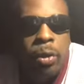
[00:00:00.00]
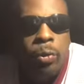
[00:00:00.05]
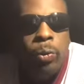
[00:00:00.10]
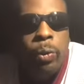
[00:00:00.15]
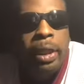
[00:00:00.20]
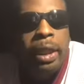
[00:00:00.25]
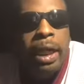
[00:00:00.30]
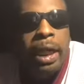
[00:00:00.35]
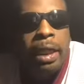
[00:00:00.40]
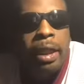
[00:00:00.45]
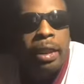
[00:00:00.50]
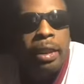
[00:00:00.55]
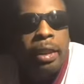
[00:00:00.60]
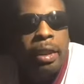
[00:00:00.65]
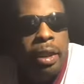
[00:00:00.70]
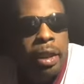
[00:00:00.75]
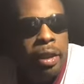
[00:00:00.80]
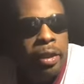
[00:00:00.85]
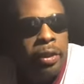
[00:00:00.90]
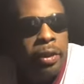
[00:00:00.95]
We got
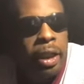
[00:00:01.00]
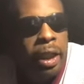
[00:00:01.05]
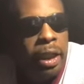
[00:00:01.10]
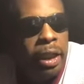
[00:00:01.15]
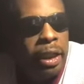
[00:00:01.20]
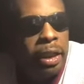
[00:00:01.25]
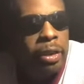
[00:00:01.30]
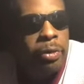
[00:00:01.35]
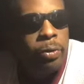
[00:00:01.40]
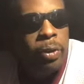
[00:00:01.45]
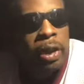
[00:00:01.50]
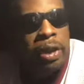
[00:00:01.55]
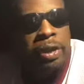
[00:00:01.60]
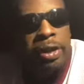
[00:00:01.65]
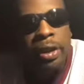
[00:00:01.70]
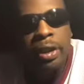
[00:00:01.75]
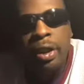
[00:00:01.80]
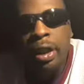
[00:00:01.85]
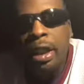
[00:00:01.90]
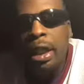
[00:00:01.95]
another edge
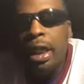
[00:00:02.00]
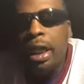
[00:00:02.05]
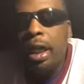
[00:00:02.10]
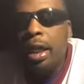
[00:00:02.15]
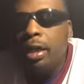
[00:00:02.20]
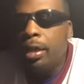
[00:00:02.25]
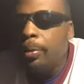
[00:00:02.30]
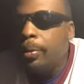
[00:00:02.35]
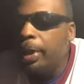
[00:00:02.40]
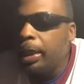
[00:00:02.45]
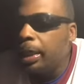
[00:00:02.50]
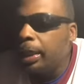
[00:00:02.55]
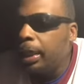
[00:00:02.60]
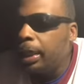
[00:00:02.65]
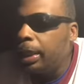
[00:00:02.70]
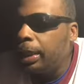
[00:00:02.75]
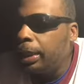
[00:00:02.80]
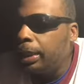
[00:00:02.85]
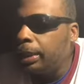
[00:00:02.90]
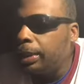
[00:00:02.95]
rusher. Oh my
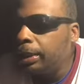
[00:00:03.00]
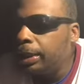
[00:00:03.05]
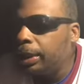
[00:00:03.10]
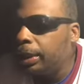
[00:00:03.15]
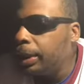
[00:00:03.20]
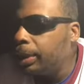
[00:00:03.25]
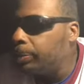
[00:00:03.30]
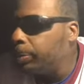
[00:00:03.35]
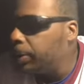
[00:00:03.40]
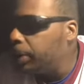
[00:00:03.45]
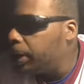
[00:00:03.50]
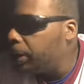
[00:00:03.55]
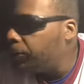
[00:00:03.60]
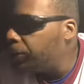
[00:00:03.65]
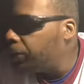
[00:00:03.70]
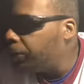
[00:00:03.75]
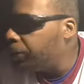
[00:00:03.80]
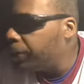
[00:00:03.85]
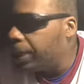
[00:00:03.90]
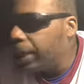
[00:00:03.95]
gosh, I can't believe
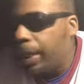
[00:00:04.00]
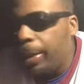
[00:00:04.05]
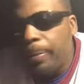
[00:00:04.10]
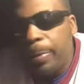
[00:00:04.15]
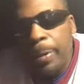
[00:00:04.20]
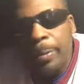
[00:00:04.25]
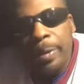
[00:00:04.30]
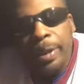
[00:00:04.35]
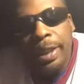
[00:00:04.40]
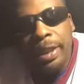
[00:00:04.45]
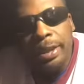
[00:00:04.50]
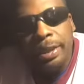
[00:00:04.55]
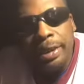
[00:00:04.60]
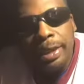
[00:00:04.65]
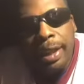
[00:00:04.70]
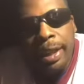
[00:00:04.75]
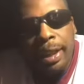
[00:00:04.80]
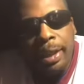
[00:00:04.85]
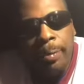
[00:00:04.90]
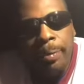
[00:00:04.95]
I forgot my man's
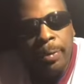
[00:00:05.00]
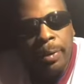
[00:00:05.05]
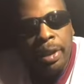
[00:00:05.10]
name.